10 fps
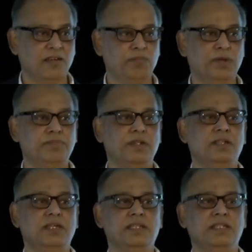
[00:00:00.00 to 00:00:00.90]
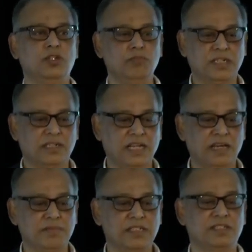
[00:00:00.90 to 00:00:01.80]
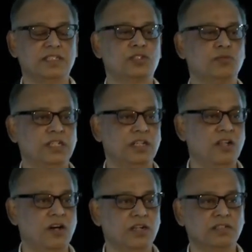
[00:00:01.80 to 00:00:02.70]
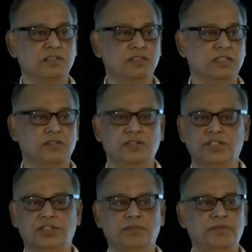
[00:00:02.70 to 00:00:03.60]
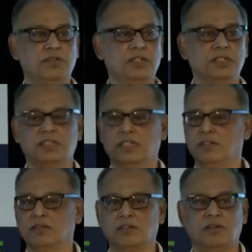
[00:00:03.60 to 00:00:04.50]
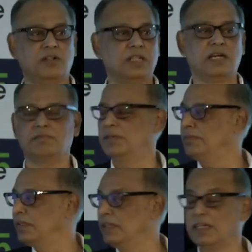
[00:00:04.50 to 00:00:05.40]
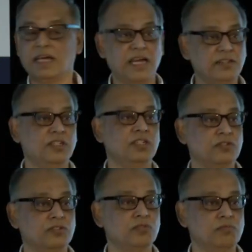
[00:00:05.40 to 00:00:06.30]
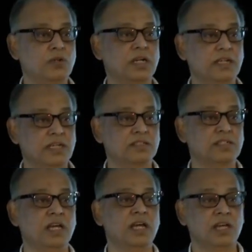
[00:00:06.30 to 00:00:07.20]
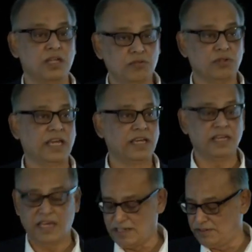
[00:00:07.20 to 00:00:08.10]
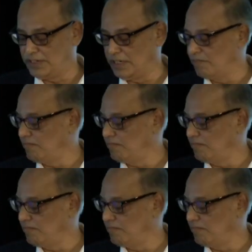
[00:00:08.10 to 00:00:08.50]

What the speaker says: People in humid climates, they sweat a lot, they're rickshaw pullers and all that. People, they actually consume ORS to gain energy.